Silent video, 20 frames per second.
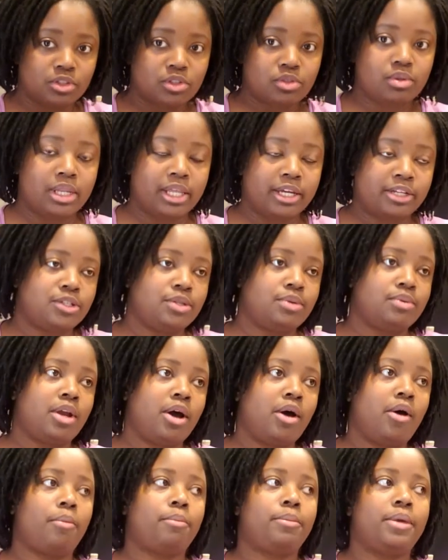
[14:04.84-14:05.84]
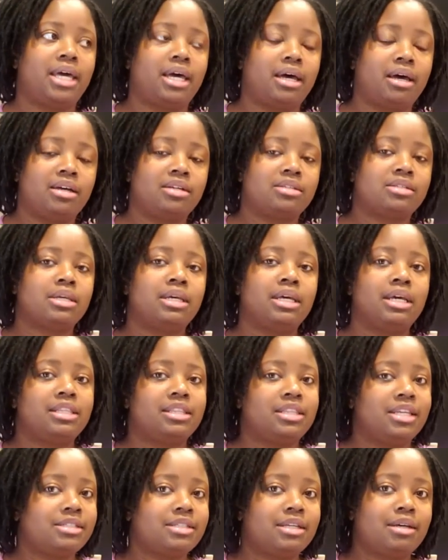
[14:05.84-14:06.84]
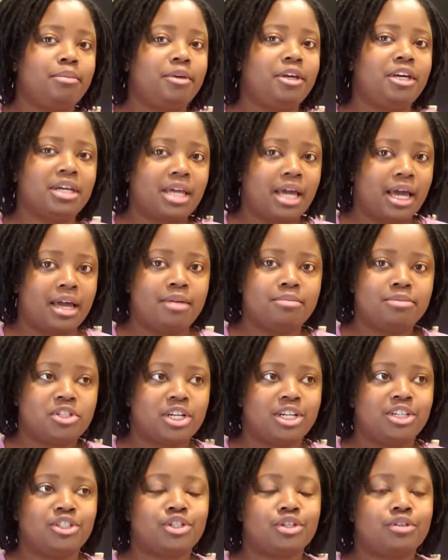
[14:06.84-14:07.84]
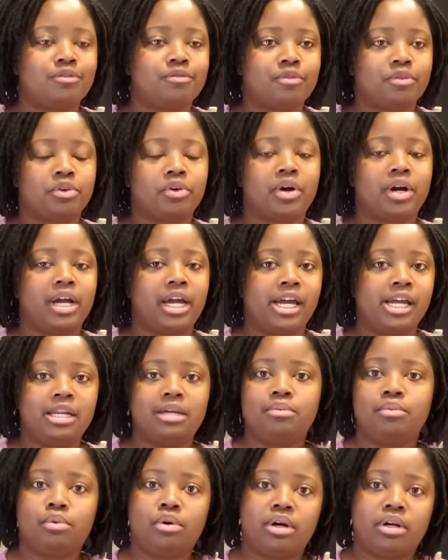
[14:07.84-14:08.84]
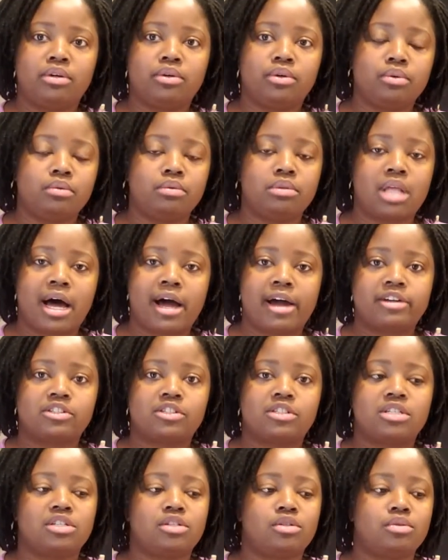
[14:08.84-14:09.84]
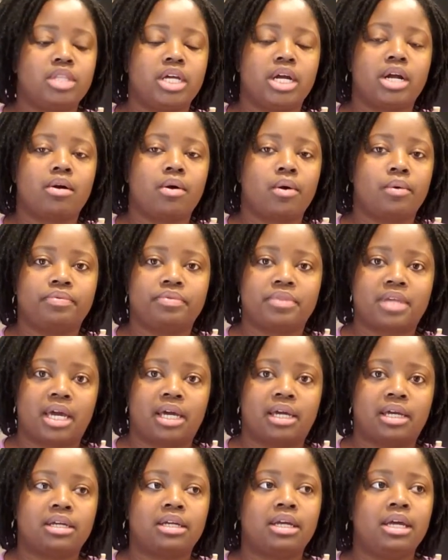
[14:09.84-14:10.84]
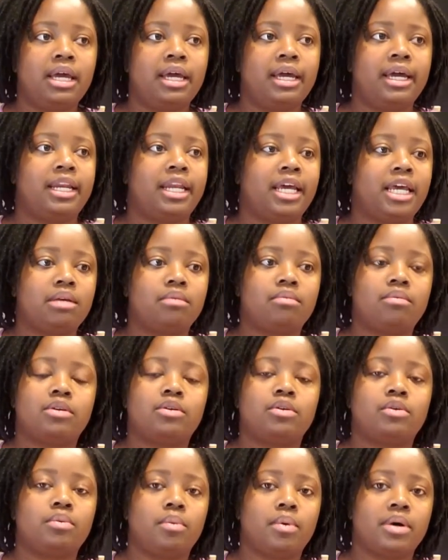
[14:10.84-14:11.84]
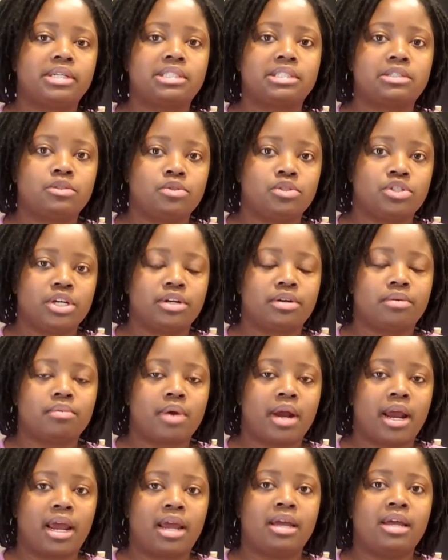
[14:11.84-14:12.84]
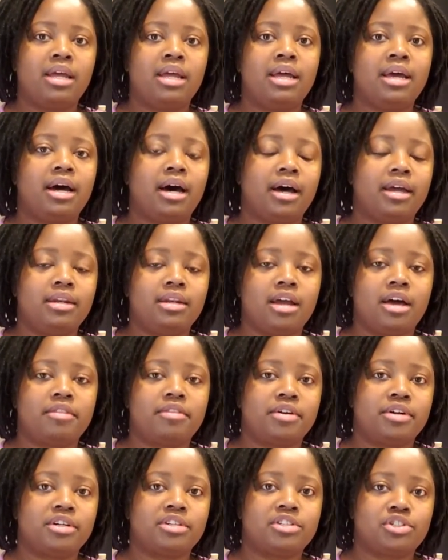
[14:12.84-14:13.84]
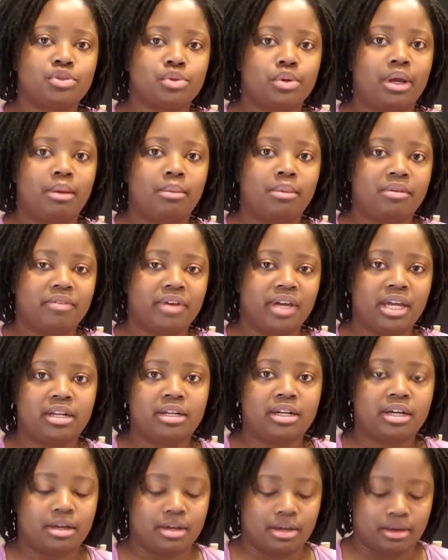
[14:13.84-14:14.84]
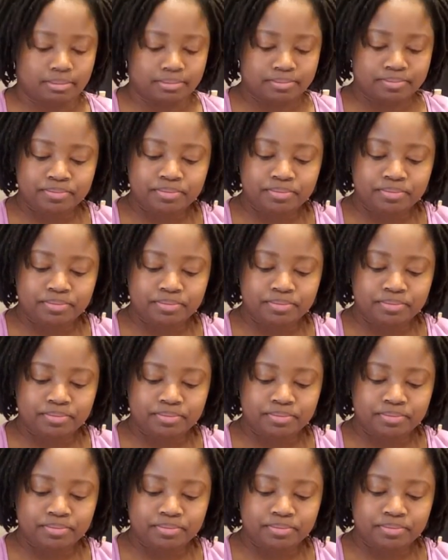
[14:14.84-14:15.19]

to let you know, because this could be a game changer for anyone who likes to do their own thing and anyone who wants to generate another stream of income.